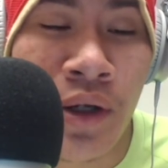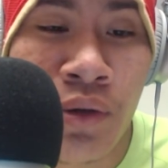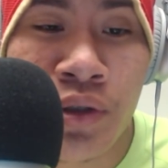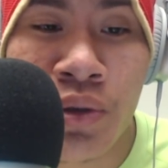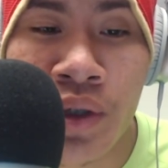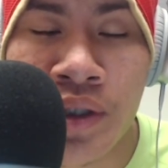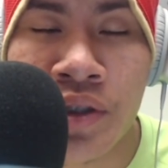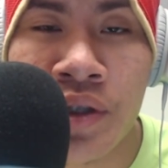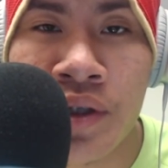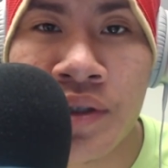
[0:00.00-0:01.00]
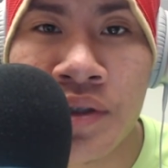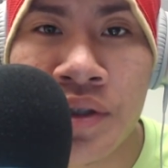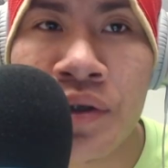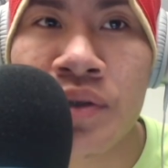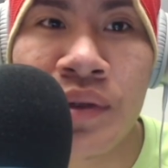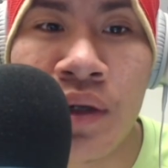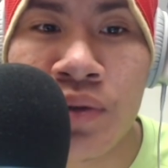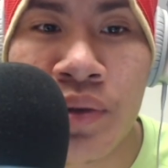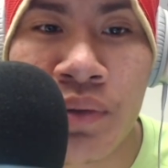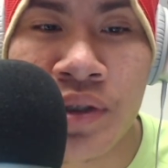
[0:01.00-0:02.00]
I know he scored a touchdown against the Seahawks, but that was
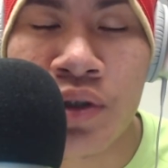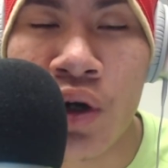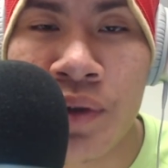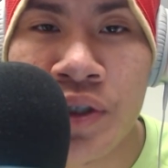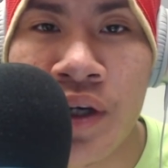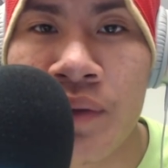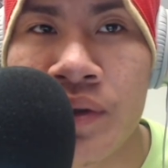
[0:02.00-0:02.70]
pretty much garbage time,